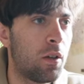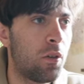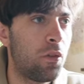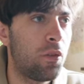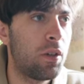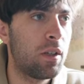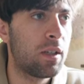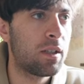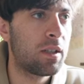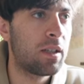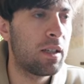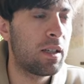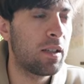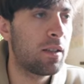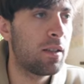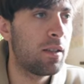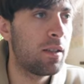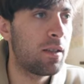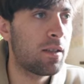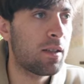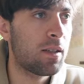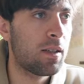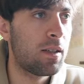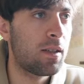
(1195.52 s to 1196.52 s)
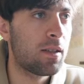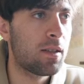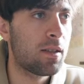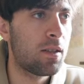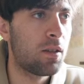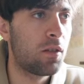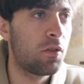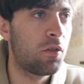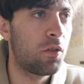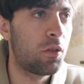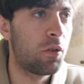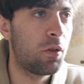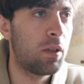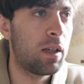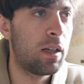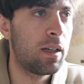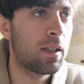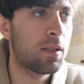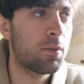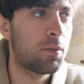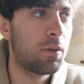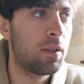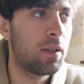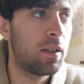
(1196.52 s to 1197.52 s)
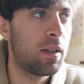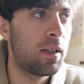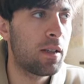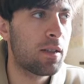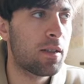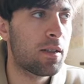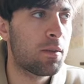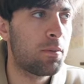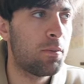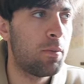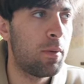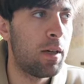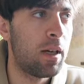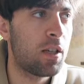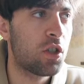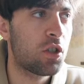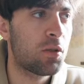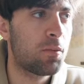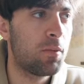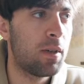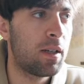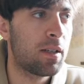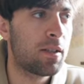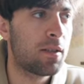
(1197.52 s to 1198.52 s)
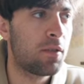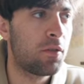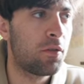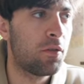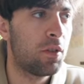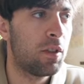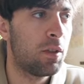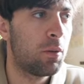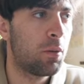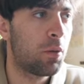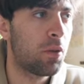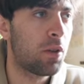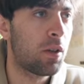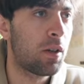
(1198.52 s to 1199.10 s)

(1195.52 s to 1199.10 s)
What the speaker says: things like this can sound very nice when they are smashed massively with a